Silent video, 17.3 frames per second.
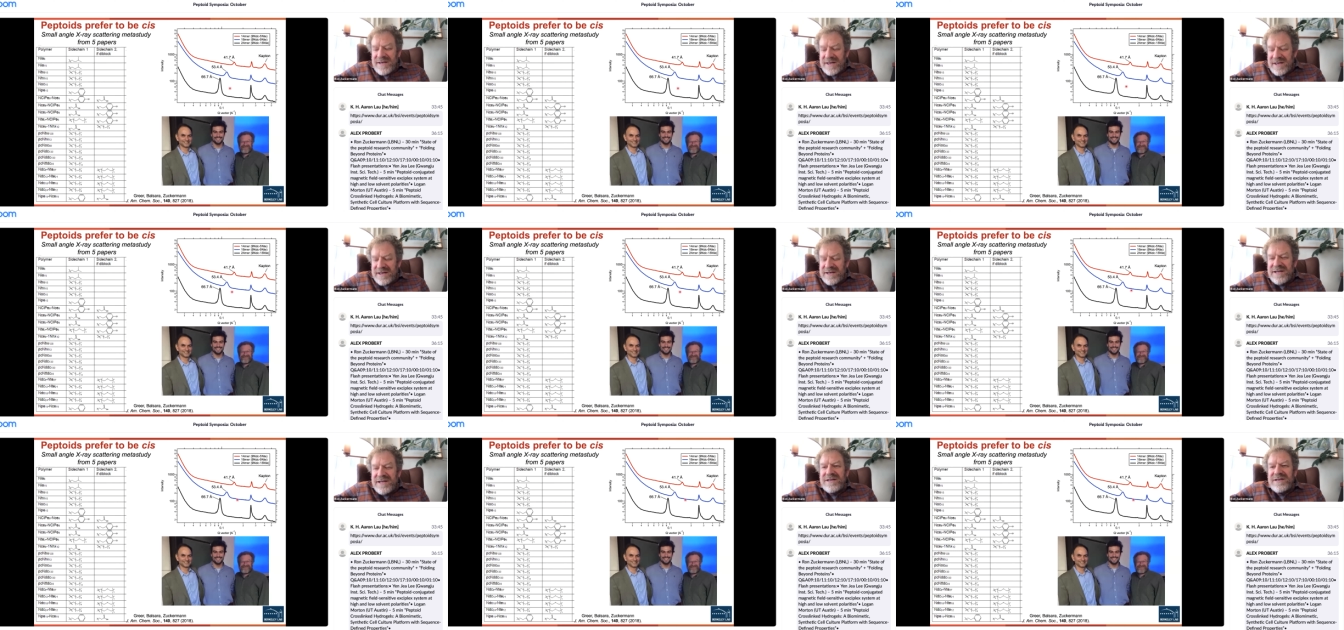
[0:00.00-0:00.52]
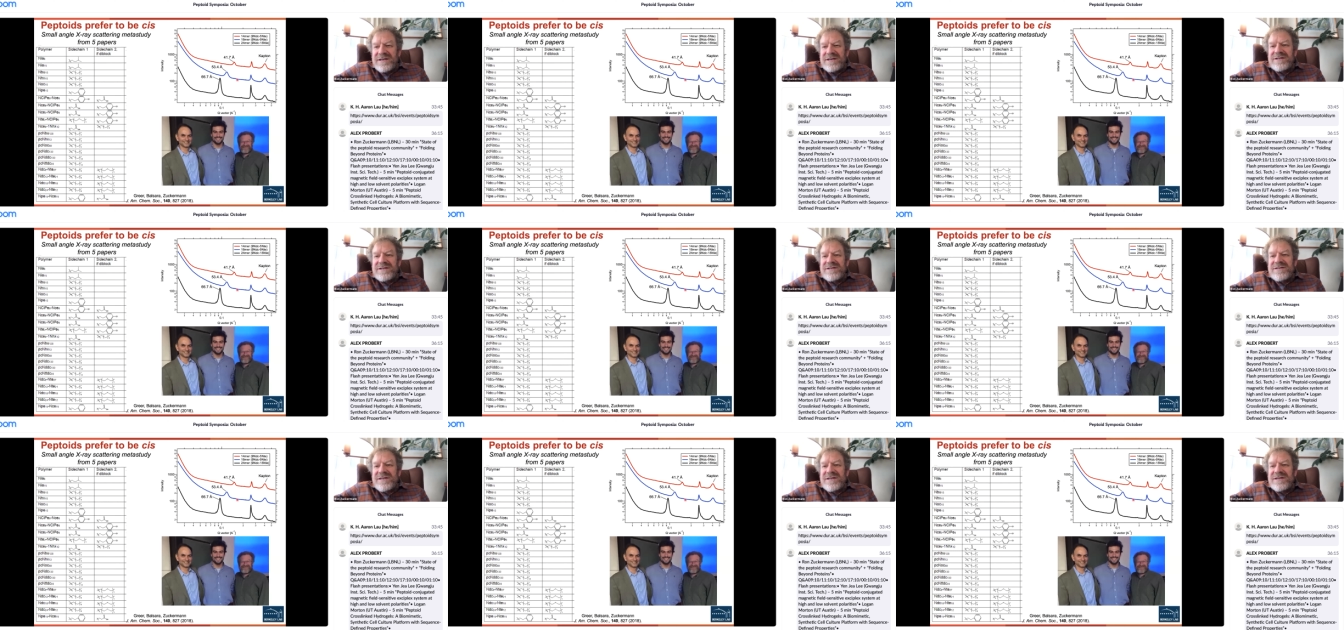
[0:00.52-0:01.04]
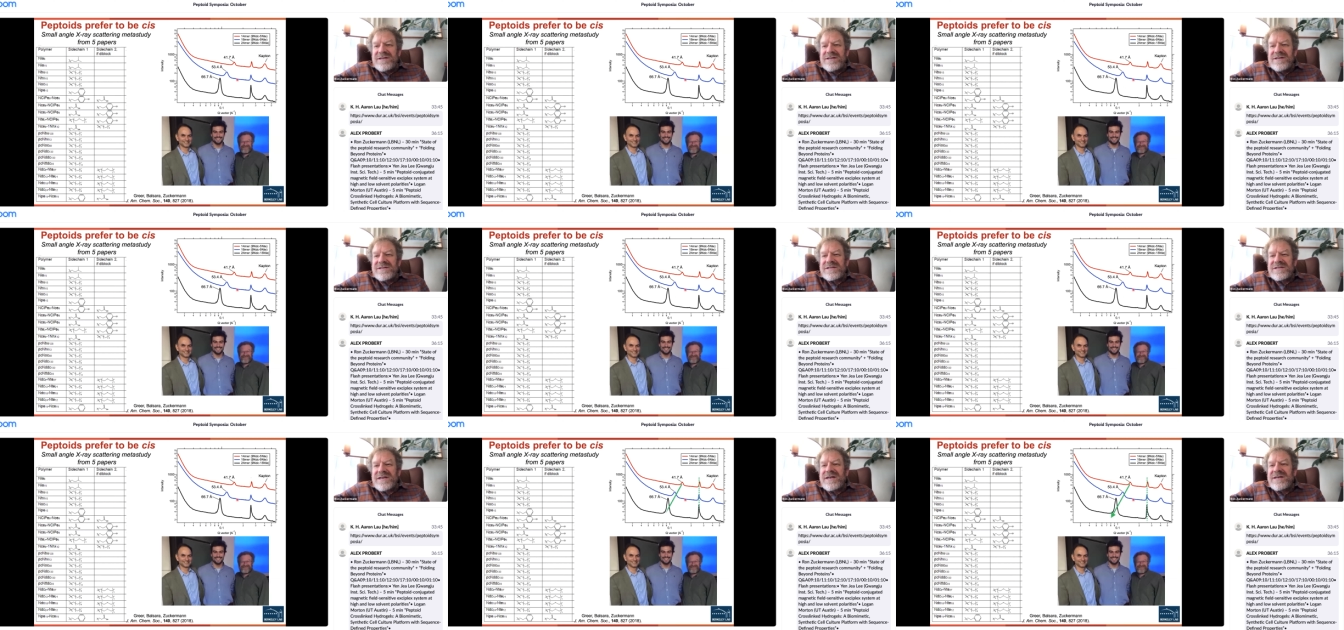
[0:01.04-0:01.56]
And he could, in
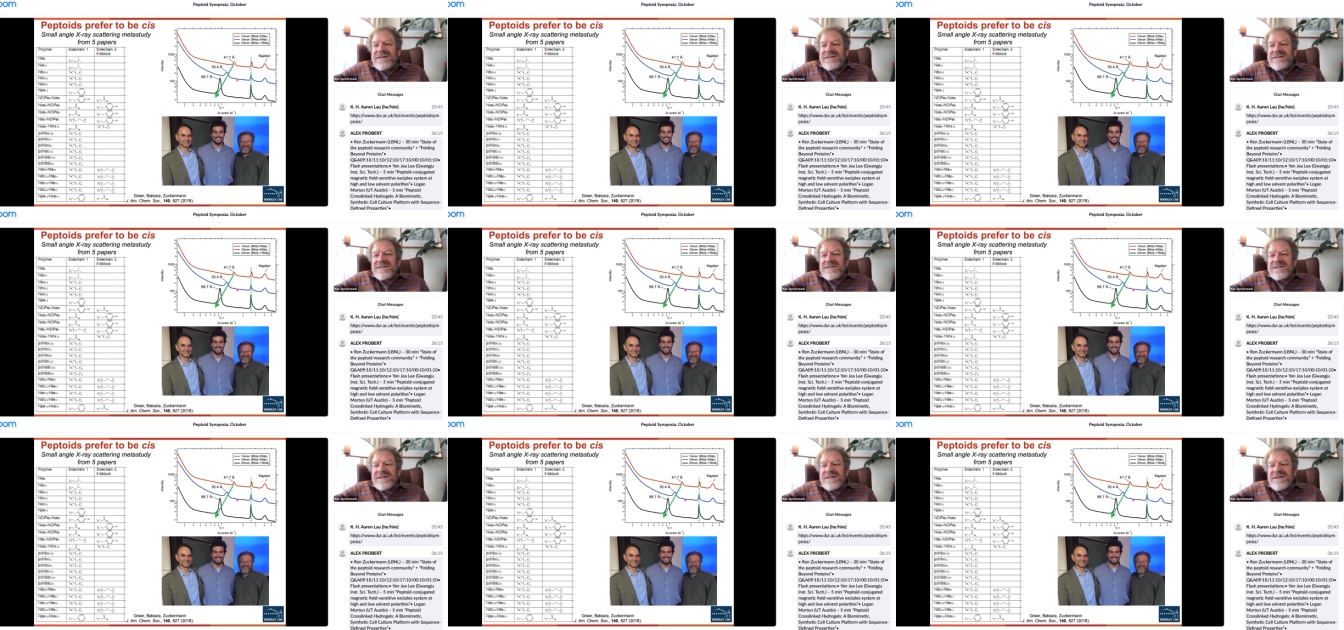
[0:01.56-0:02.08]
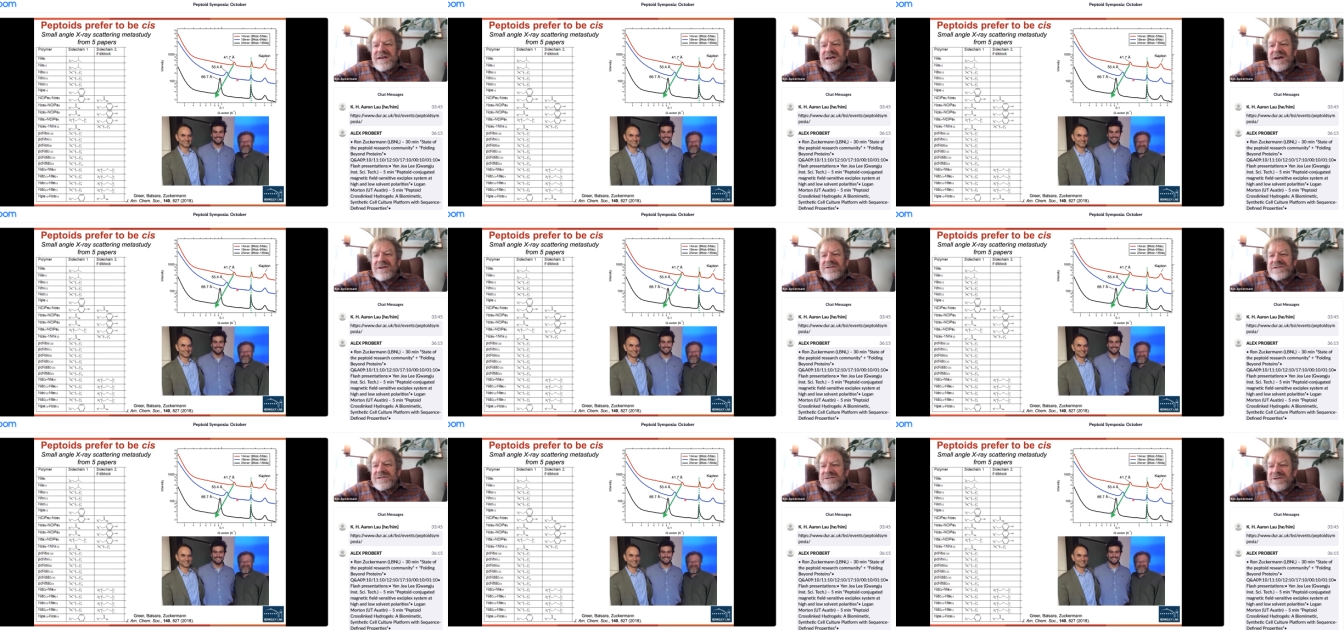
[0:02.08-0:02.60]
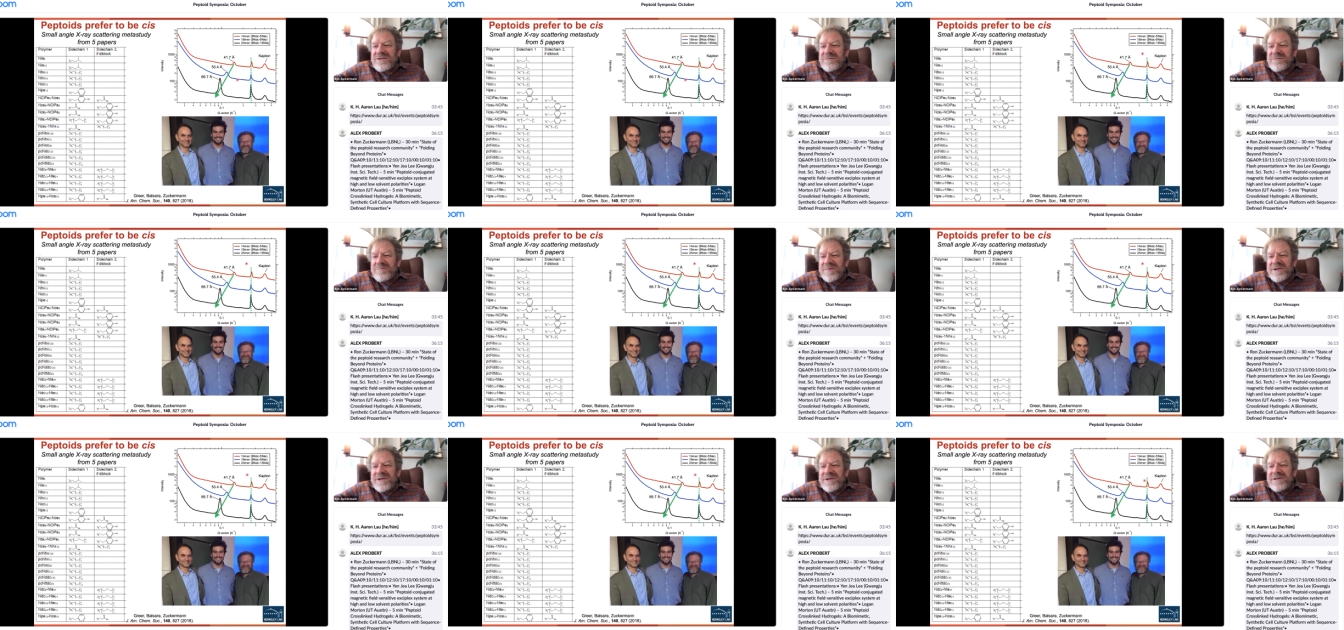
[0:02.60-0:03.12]
this case, see how
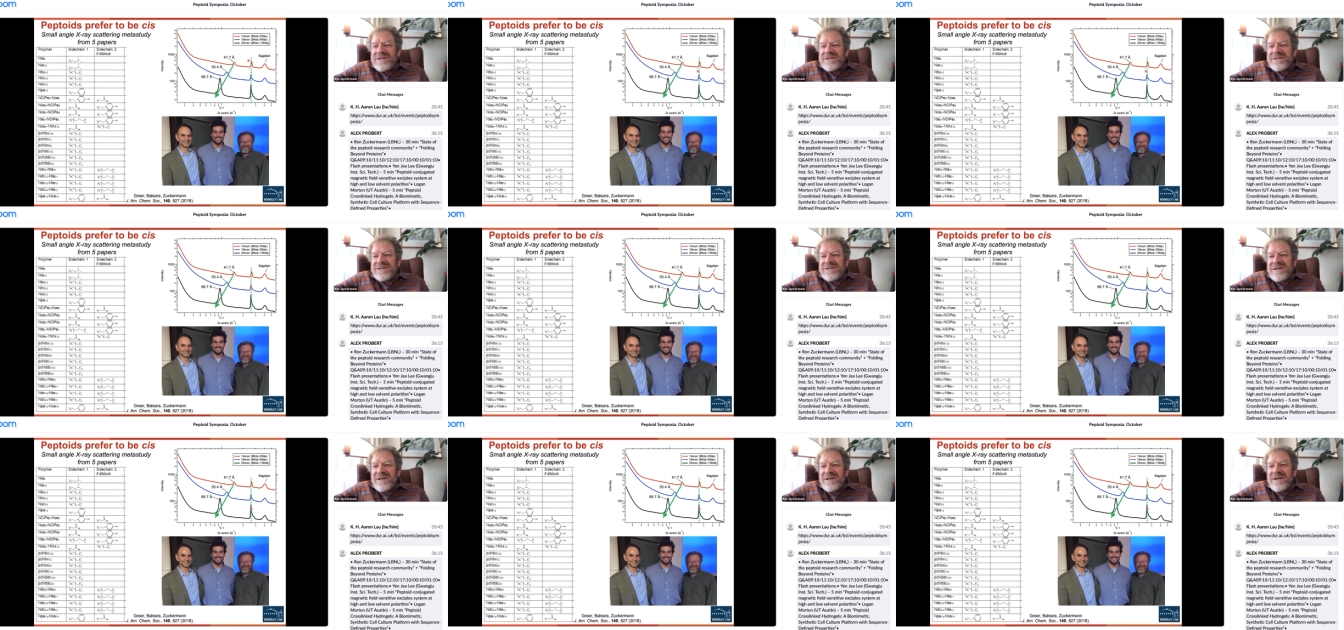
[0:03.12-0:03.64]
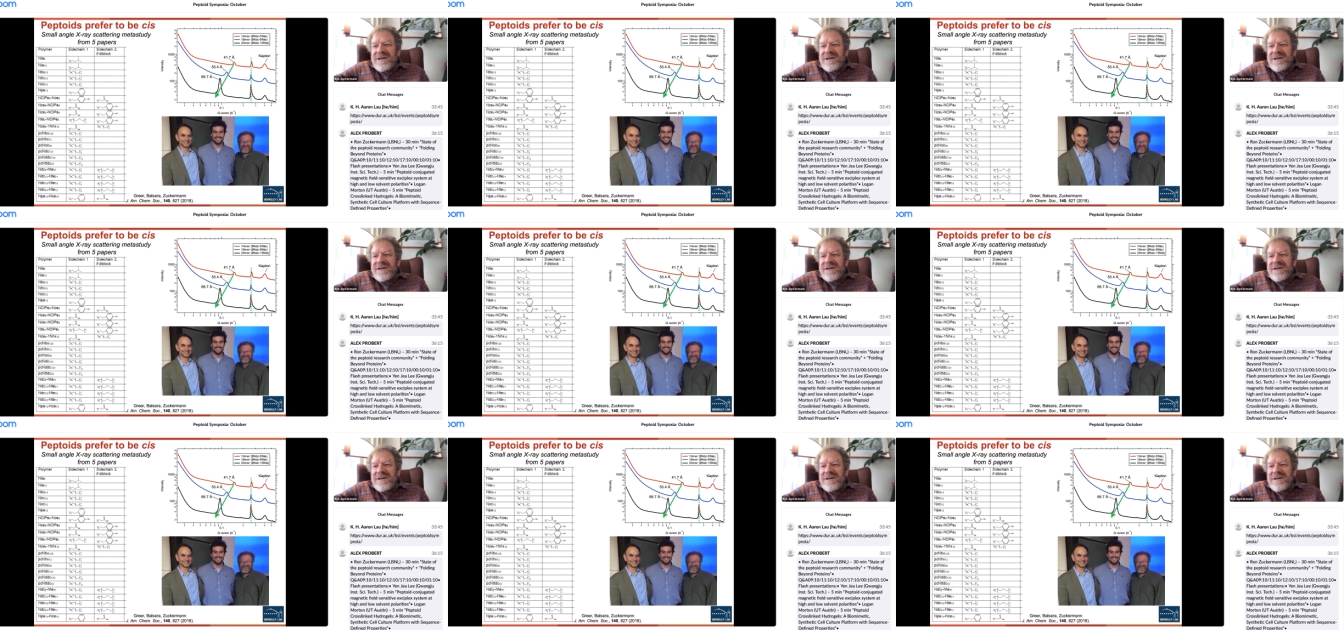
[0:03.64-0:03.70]
certain peaks